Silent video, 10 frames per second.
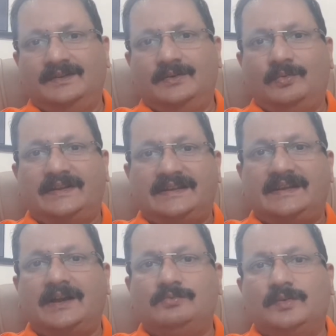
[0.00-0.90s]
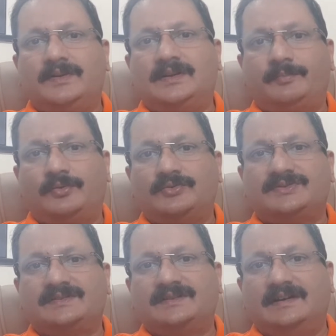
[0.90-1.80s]
When the young woman
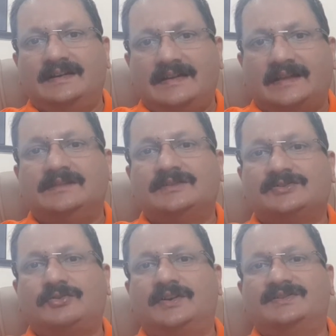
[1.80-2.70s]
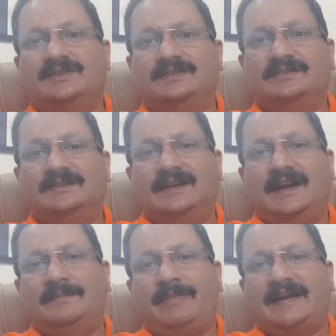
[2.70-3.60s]
approached another astrologer
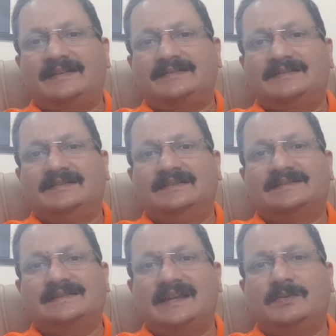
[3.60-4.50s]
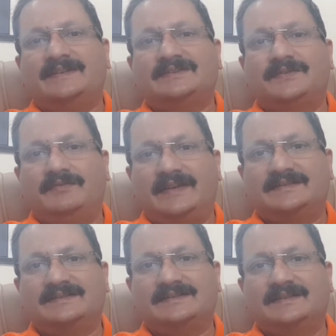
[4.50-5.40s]
and parroted the sequence of
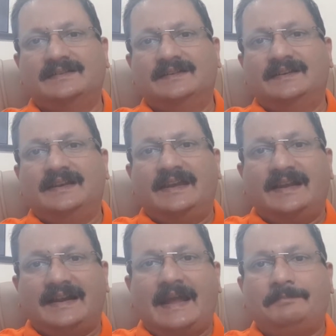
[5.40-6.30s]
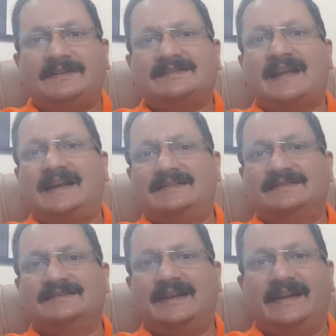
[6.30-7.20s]
events, he clapped his
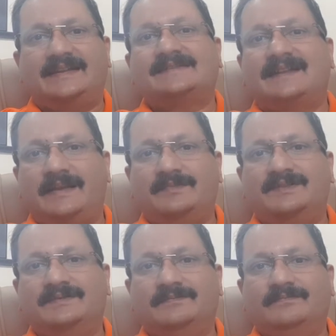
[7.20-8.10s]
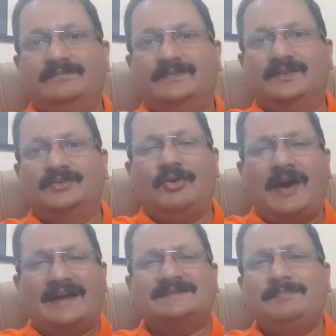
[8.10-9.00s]
hands and exclaimed, "Your
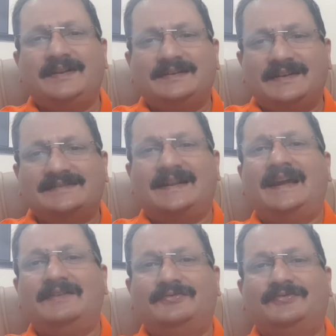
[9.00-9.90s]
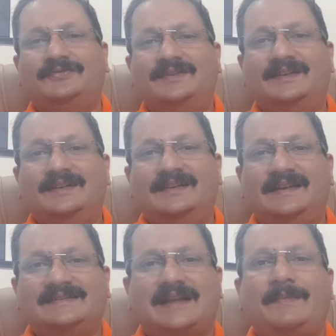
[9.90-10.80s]
husband is alive.
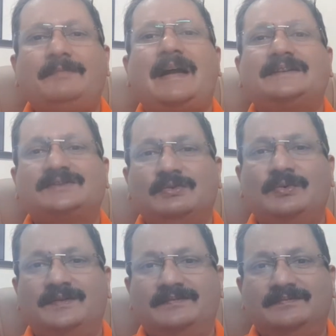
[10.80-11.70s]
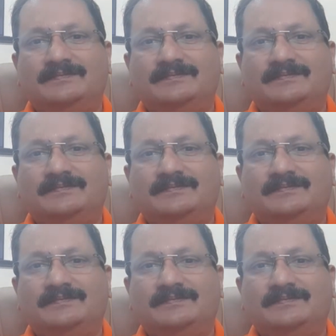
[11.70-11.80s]
He's coming back soon."